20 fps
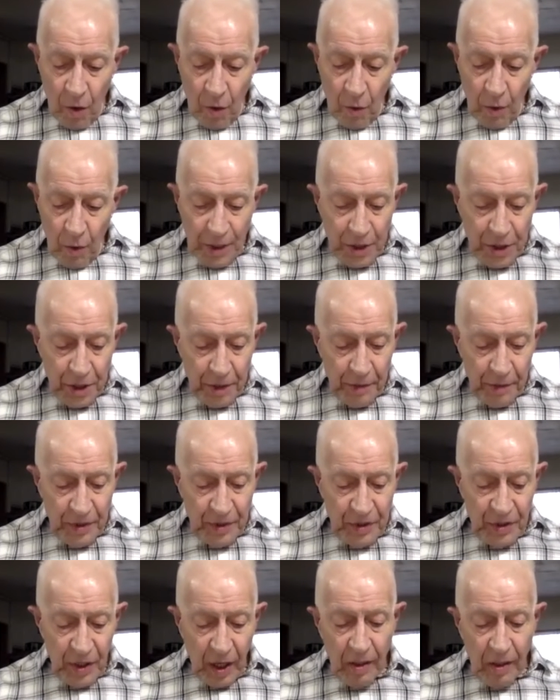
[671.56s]
When she
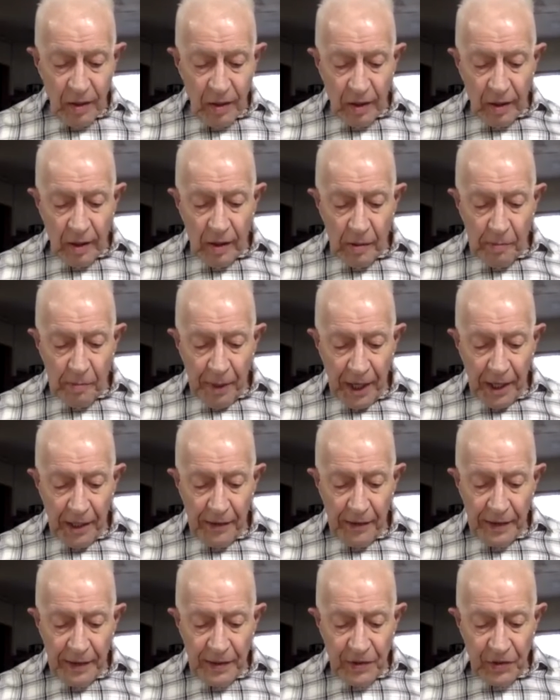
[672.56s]
was younger, her
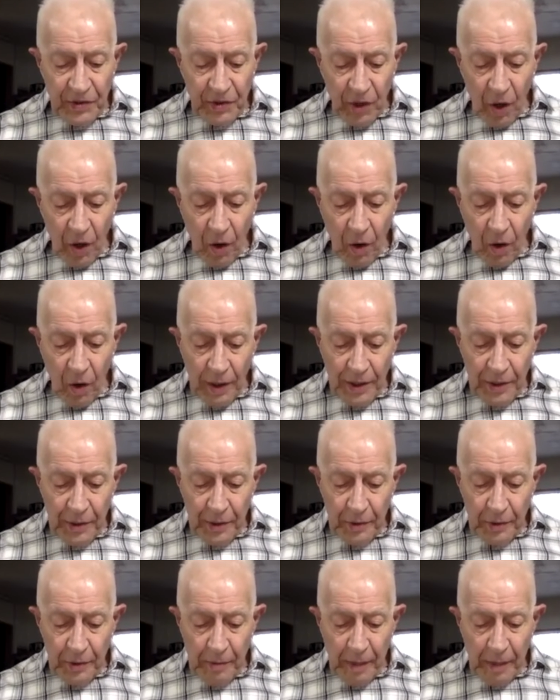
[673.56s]
parents
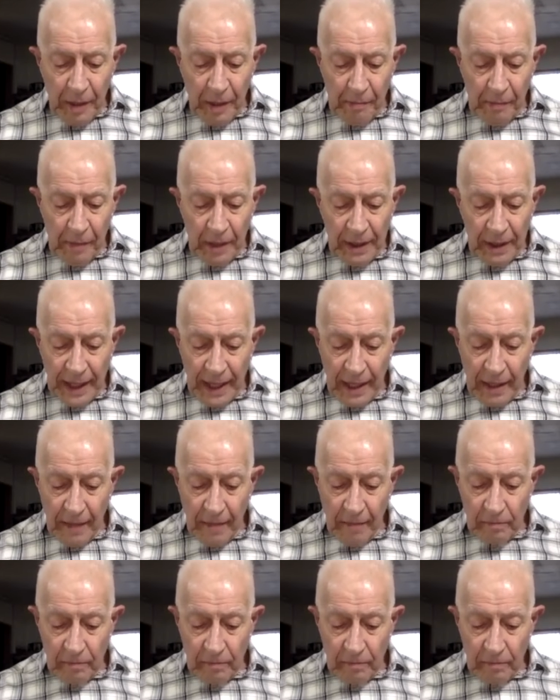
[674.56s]
argued about money.